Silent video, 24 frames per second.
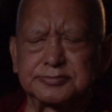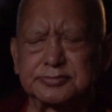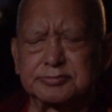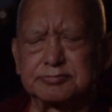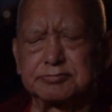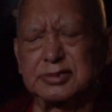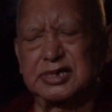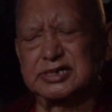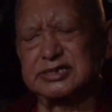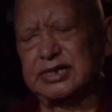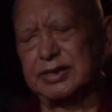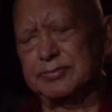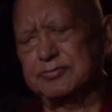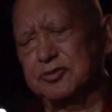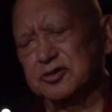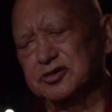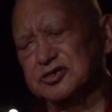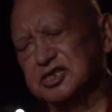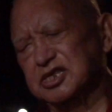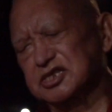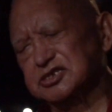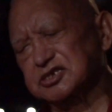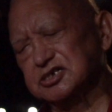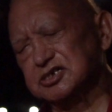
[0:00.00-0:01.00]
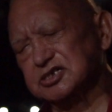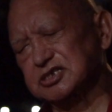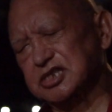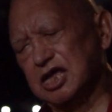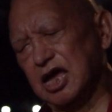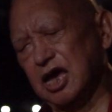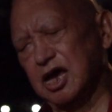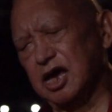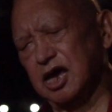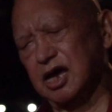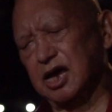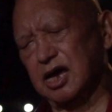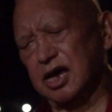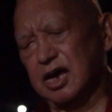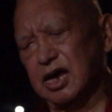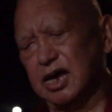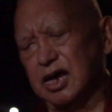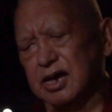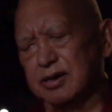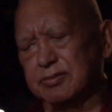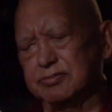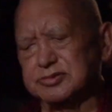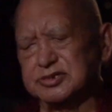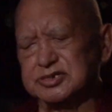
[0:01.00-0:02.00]
May the
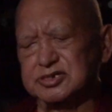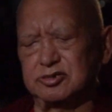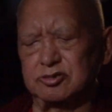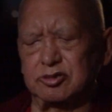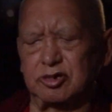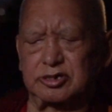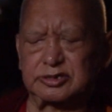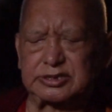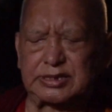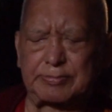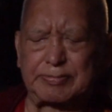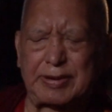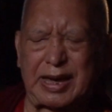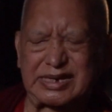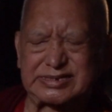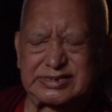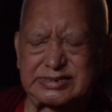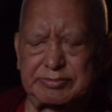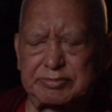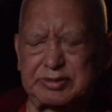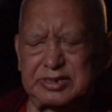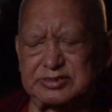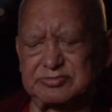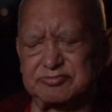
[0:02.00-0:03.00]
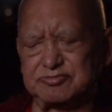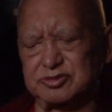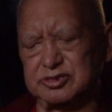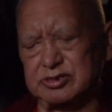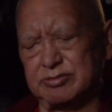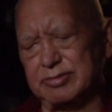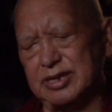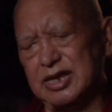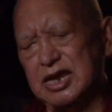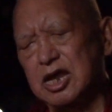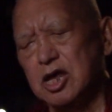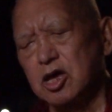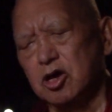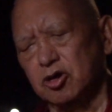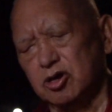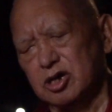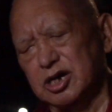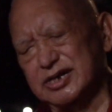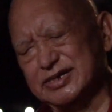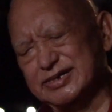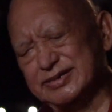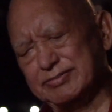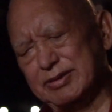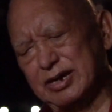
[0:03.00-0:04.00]
Bodhicitta did all the past present wisdom,
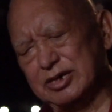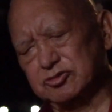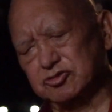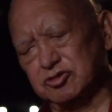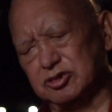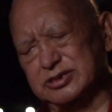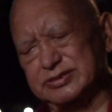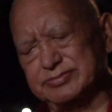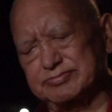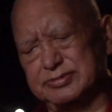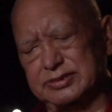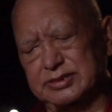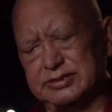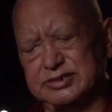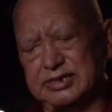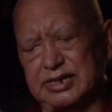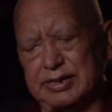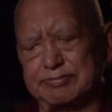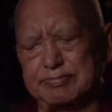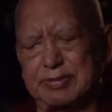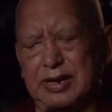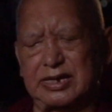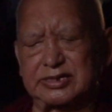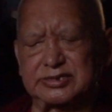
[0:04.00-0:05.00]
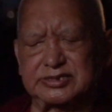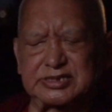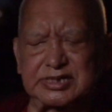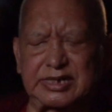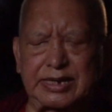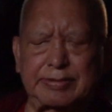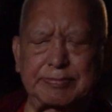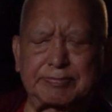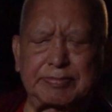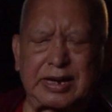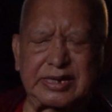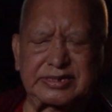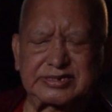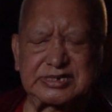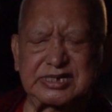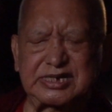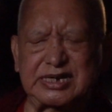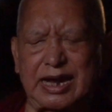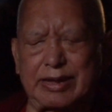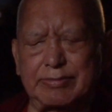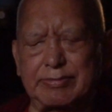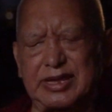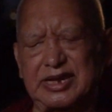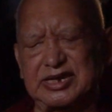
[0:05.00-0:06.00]
called by the
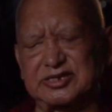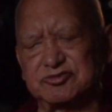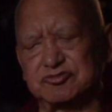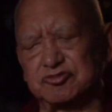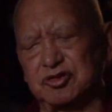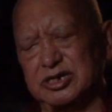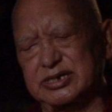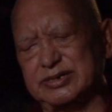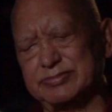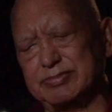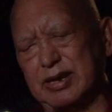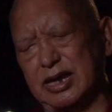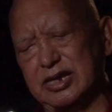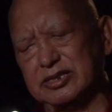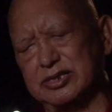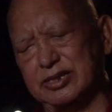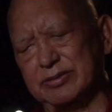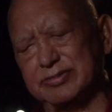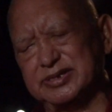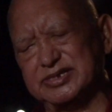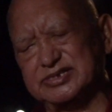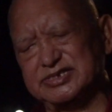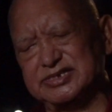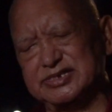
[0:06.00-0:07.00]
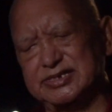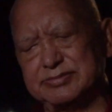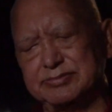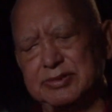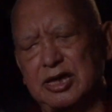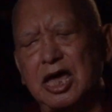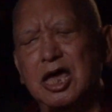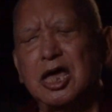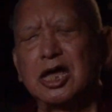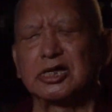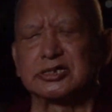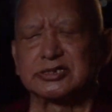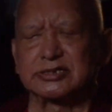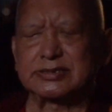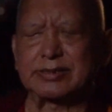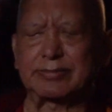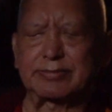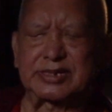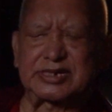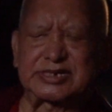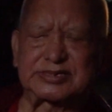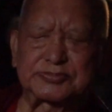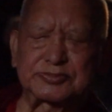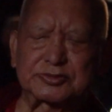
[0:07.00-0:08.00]
Patsira, made called by number ten,
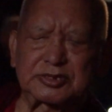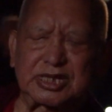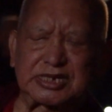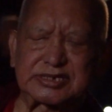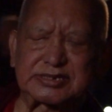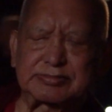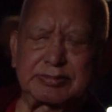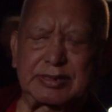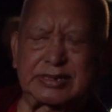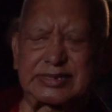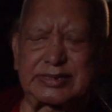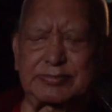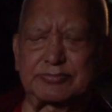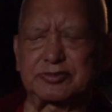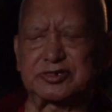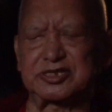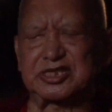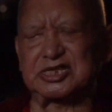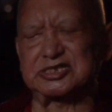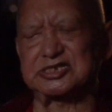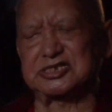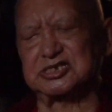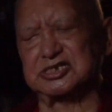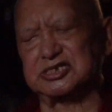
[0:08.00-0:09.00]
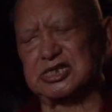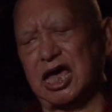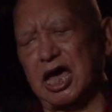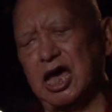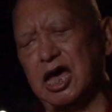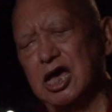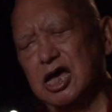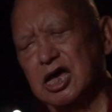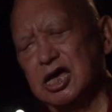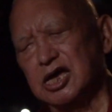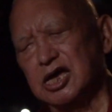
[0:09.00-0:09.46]
numberless Buddhas, made the Bodhicitta